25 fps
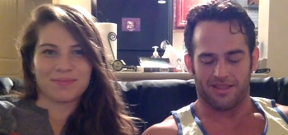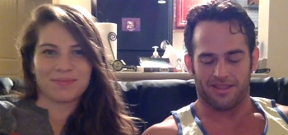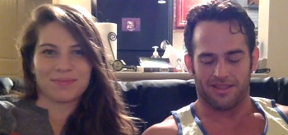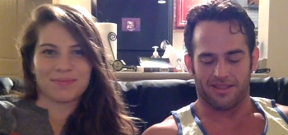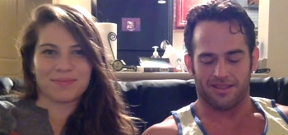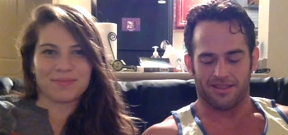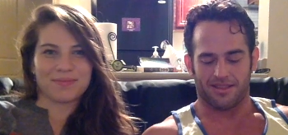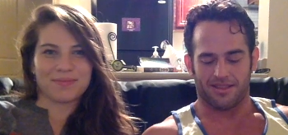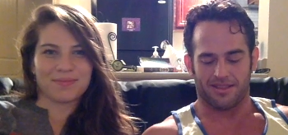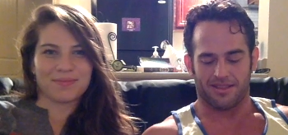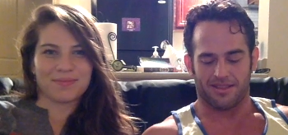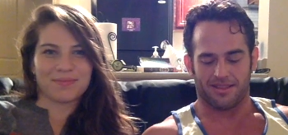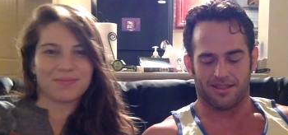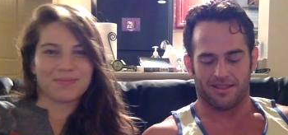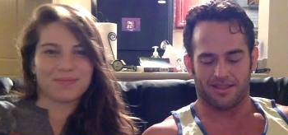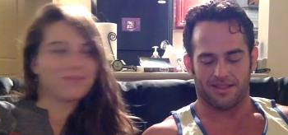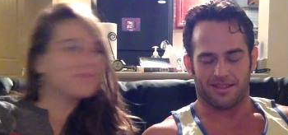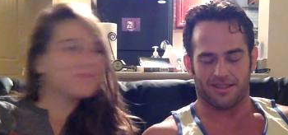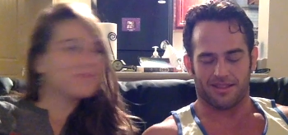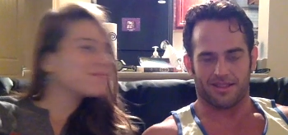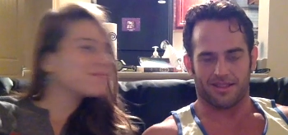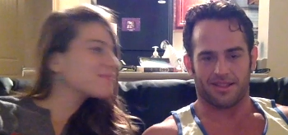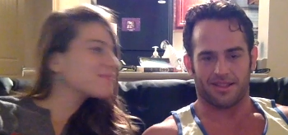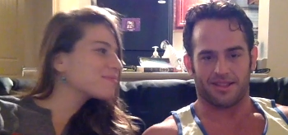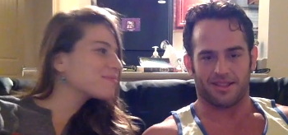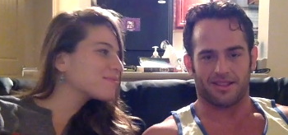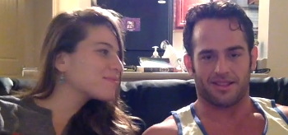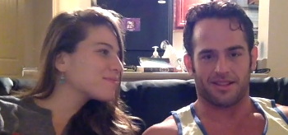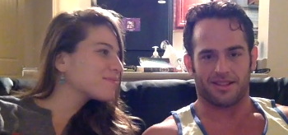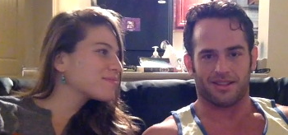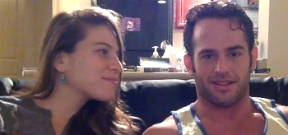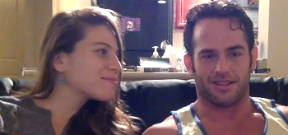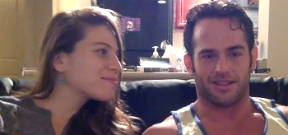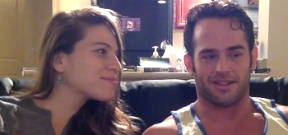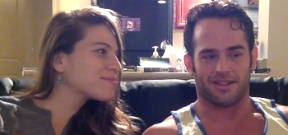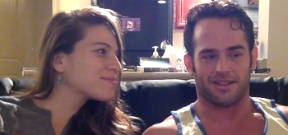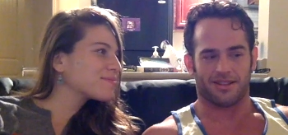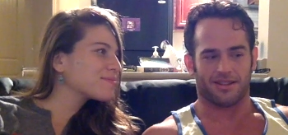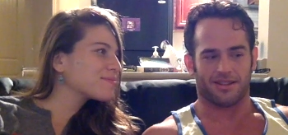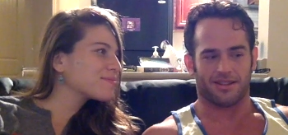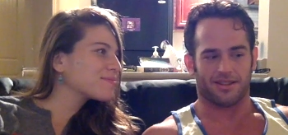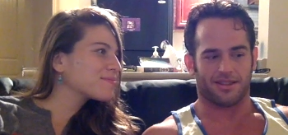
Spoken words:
[no speech]